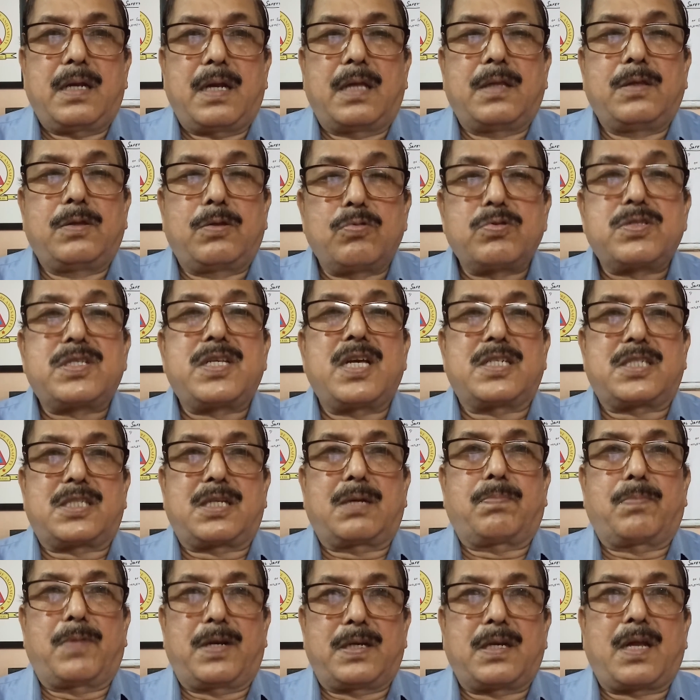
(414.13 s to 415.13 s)

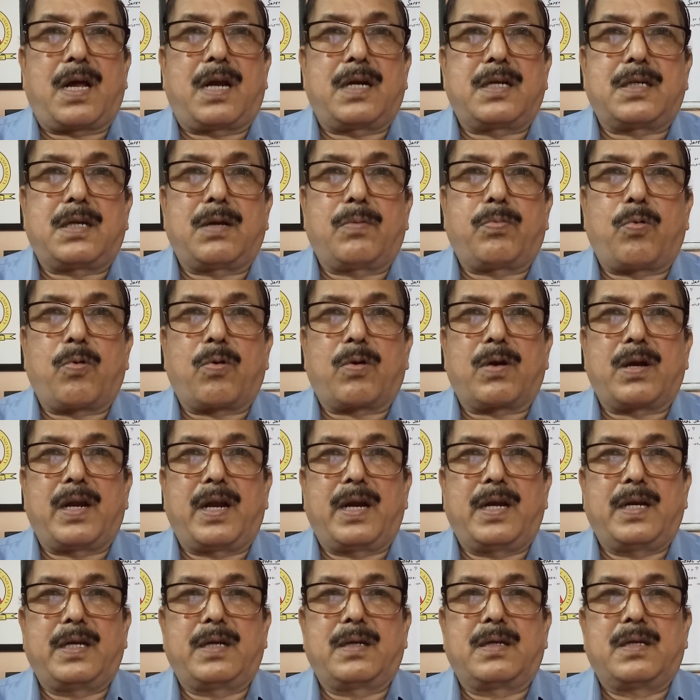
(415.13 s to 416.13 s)
enthusiastic mentality for
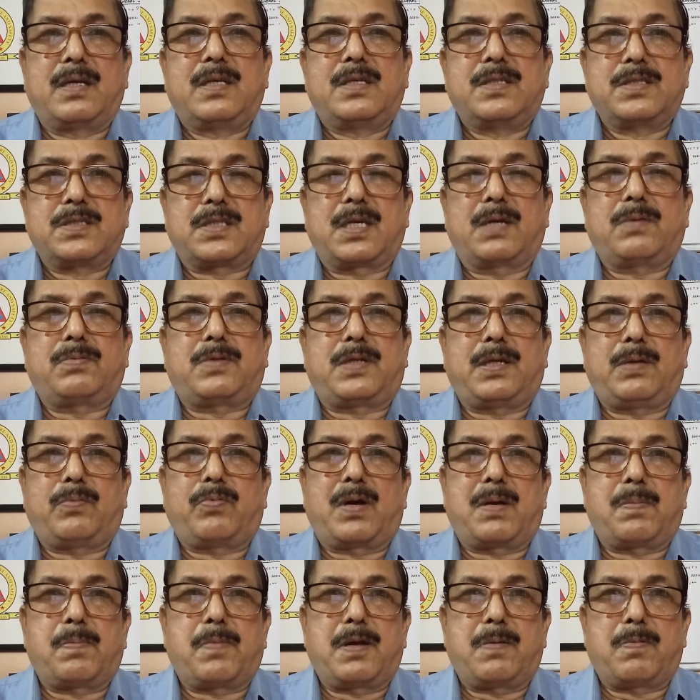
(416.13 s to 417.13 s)
learning safety
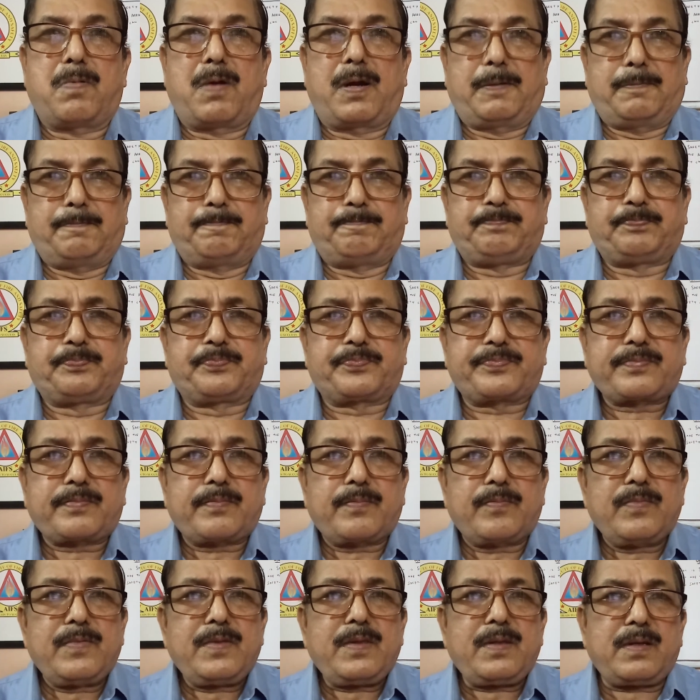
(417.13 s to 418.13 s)
one by one.
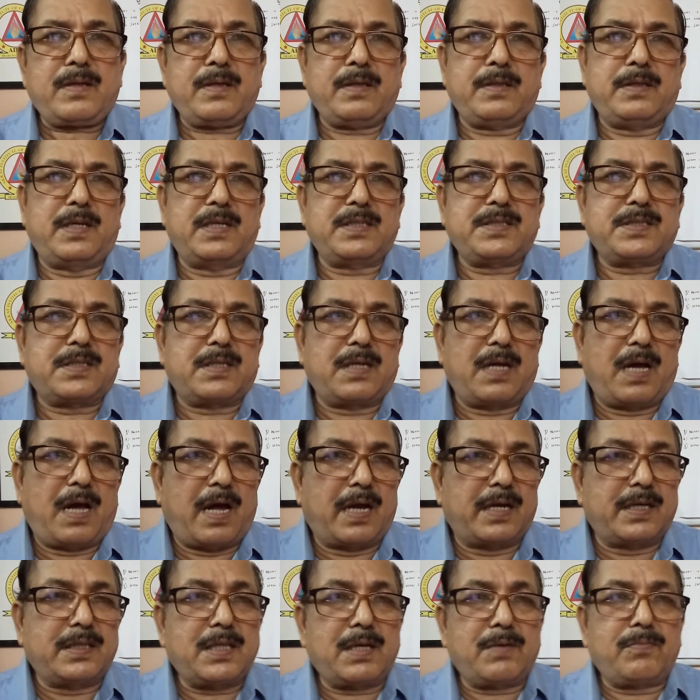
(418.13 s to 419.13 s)
Next,
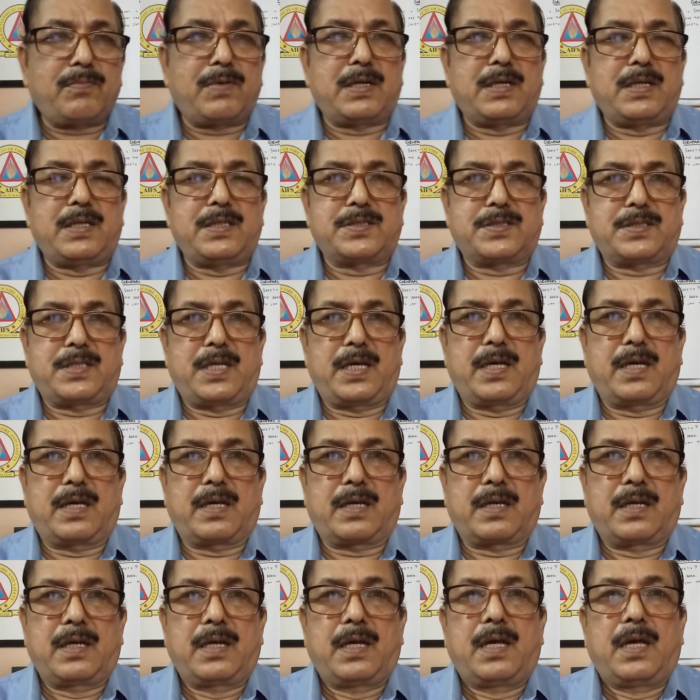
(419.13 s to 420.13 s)
another one is
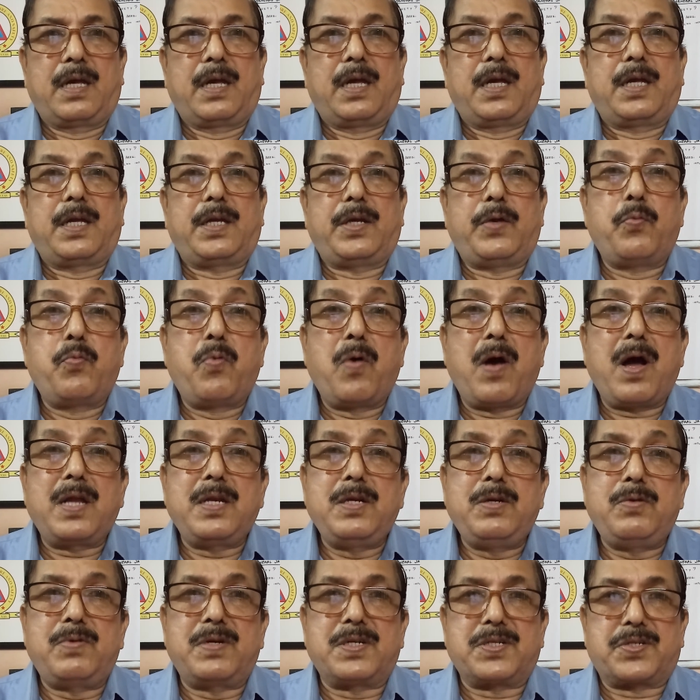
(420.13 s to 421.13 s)
there.
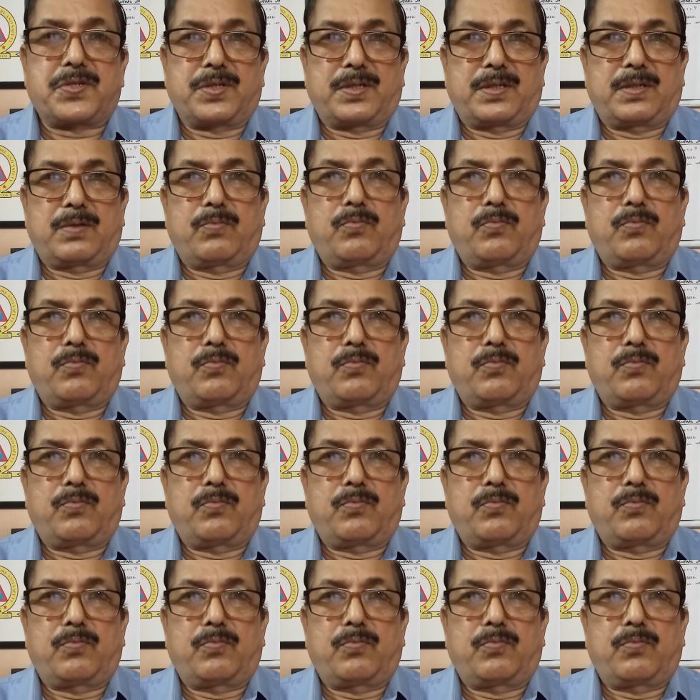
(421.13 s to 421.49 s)
Evaluation.